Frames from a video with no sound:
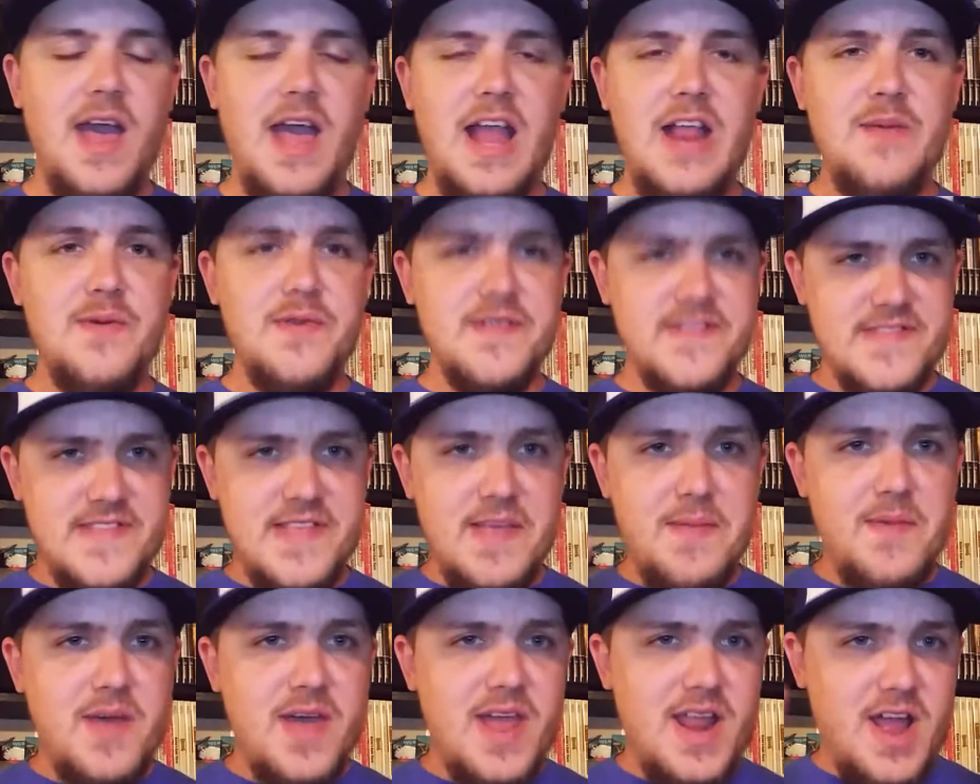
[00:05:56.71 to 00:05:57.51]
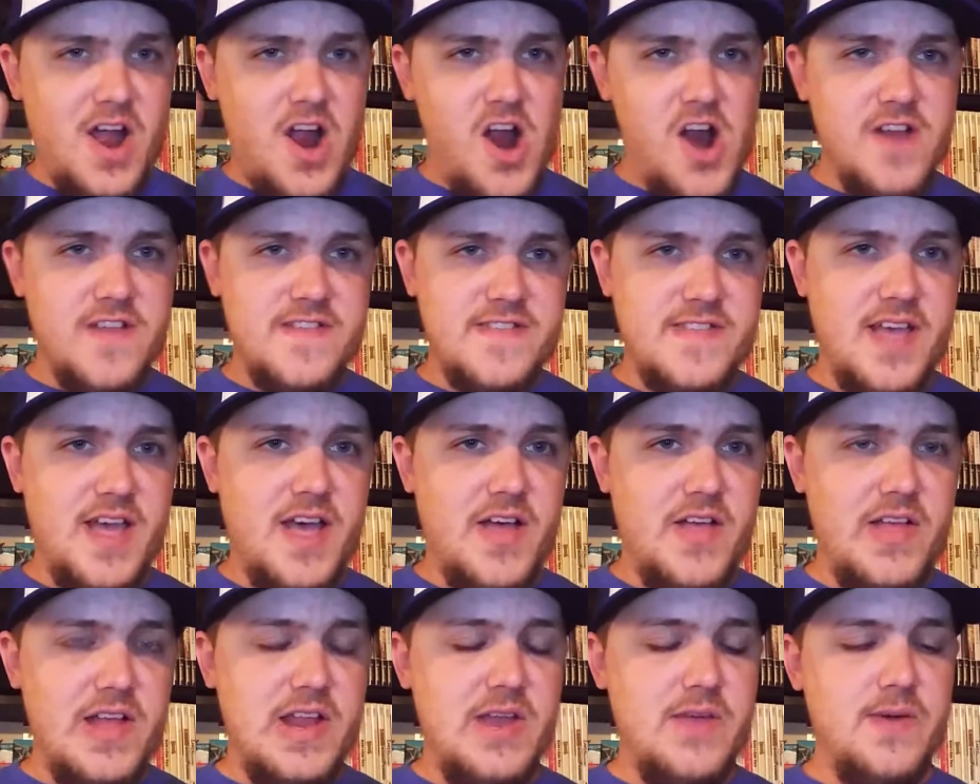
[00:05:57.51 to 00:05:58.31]
Anyways, same kind of art
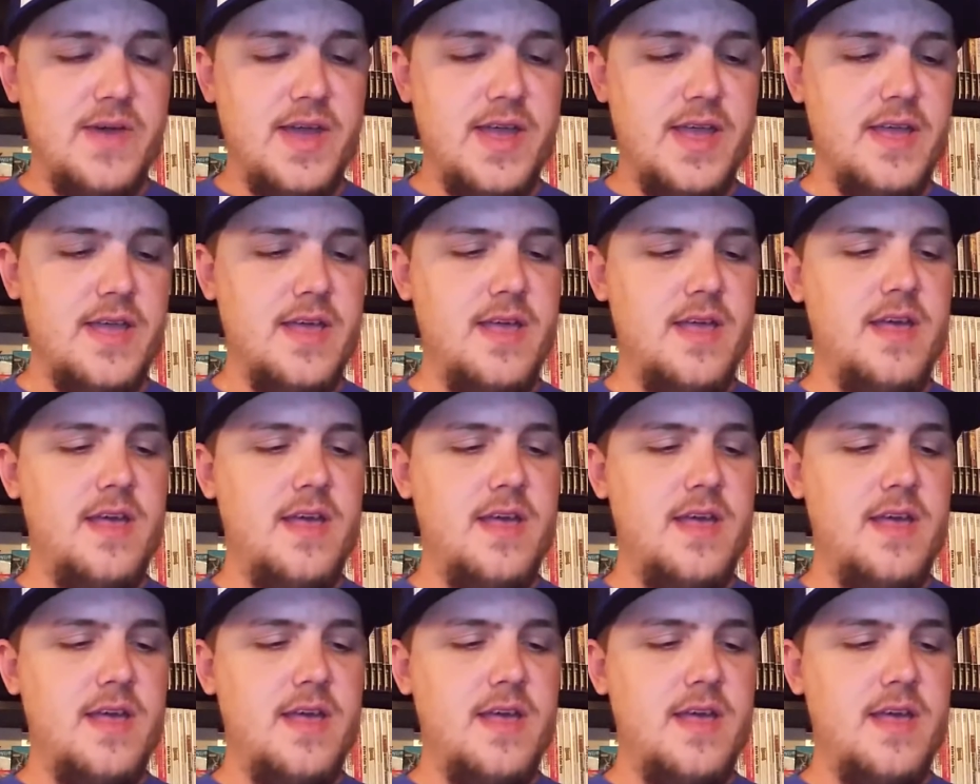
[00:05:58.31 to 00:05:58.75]
style anyway.